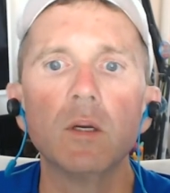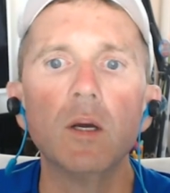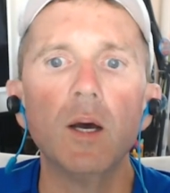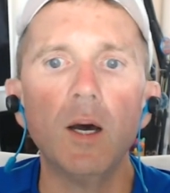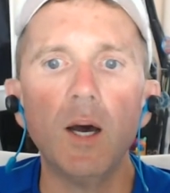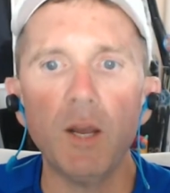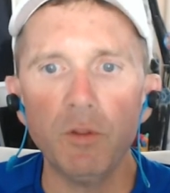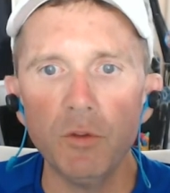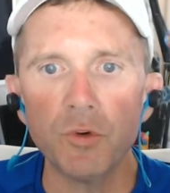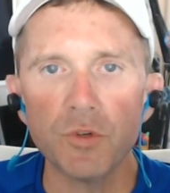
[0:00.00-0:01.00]
I
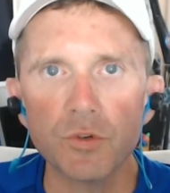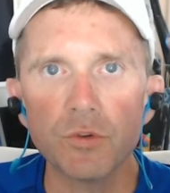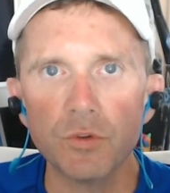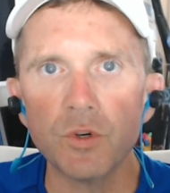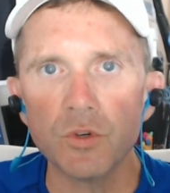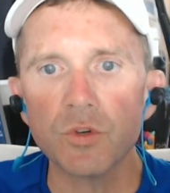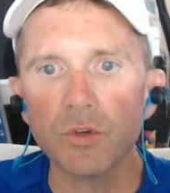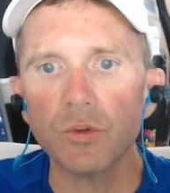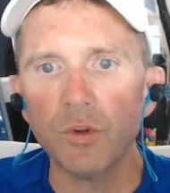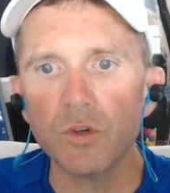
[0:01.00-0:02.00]
think
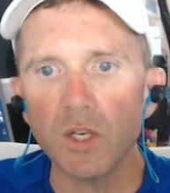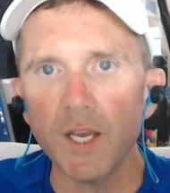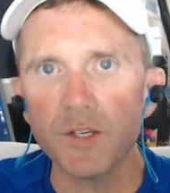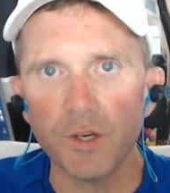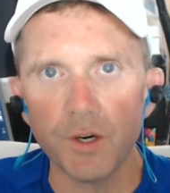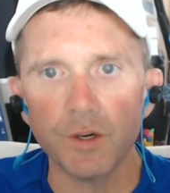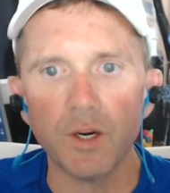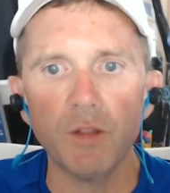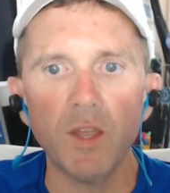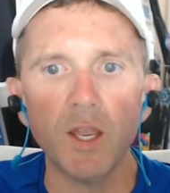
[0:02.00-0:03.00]
there's legs here. I
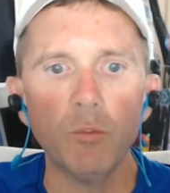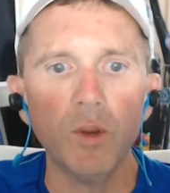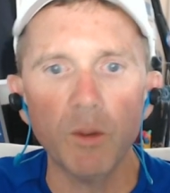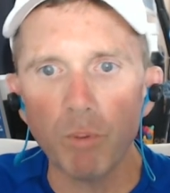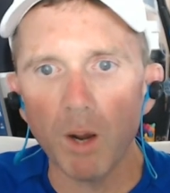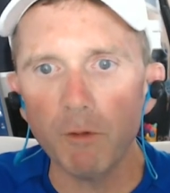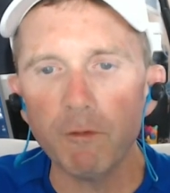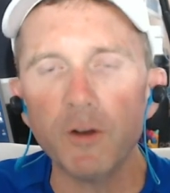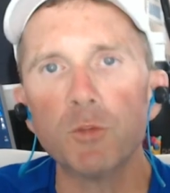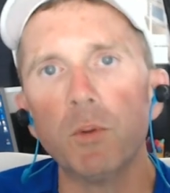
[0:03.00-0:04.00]
think we could probably
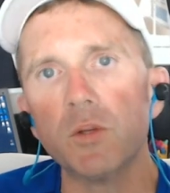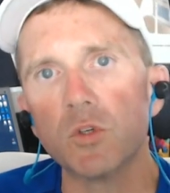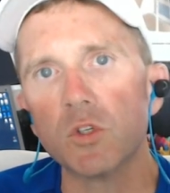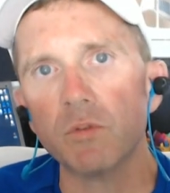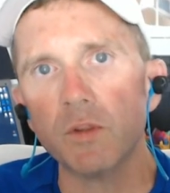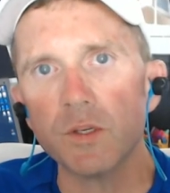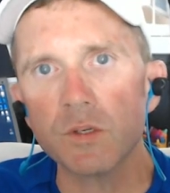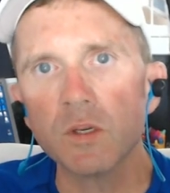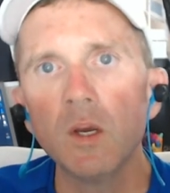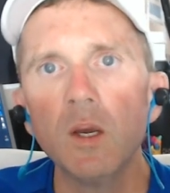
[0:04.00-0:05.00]
find sponsors for
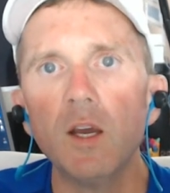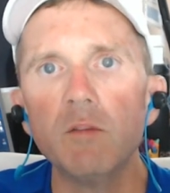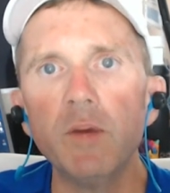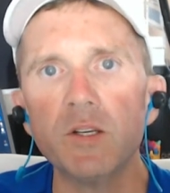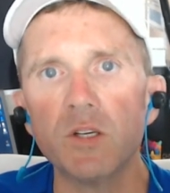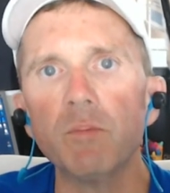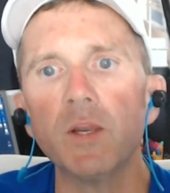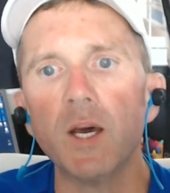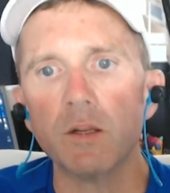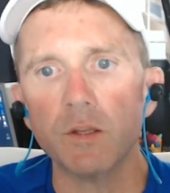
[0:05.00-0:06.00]
this and make something
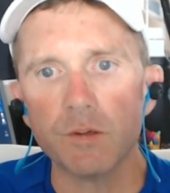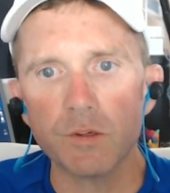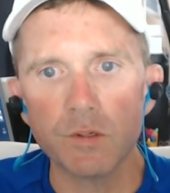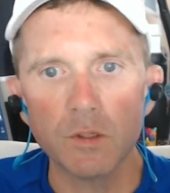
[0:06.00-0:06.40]
out of this.